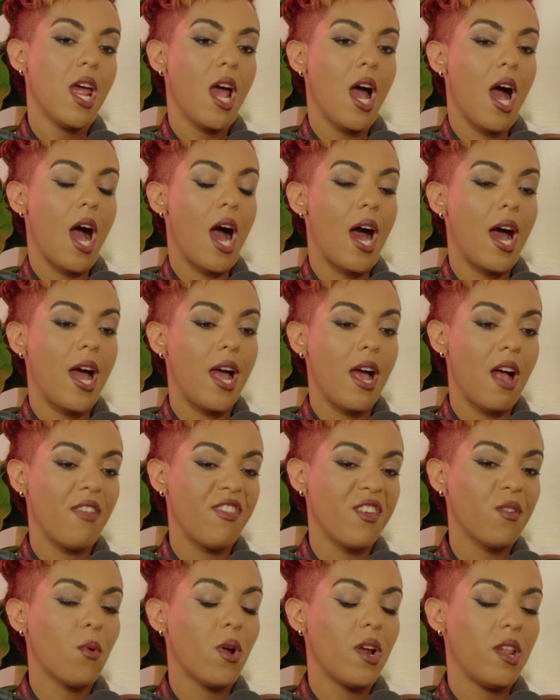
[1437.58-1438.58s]
I I
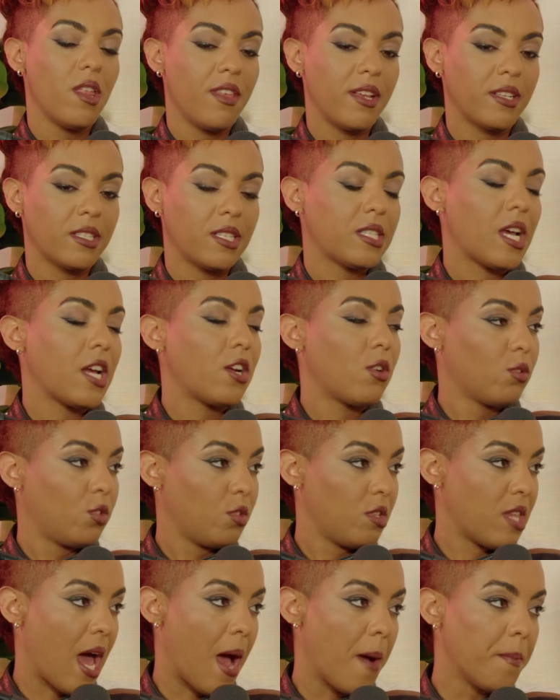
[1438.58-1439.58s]
think one of the things is I don't
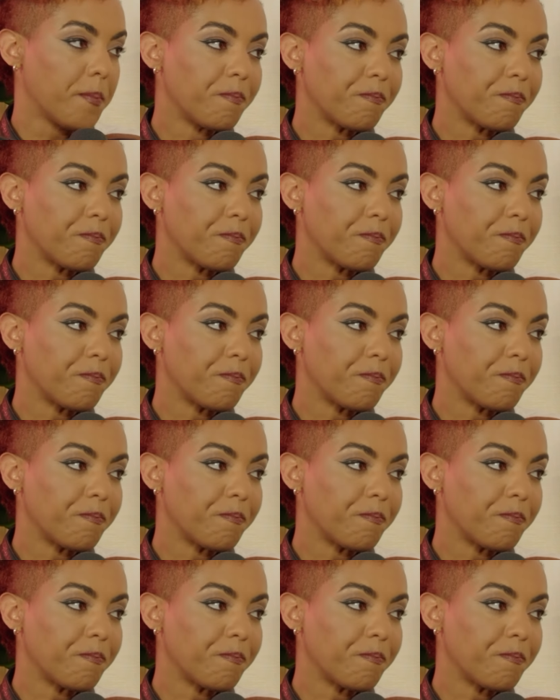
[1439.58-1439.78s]
do that.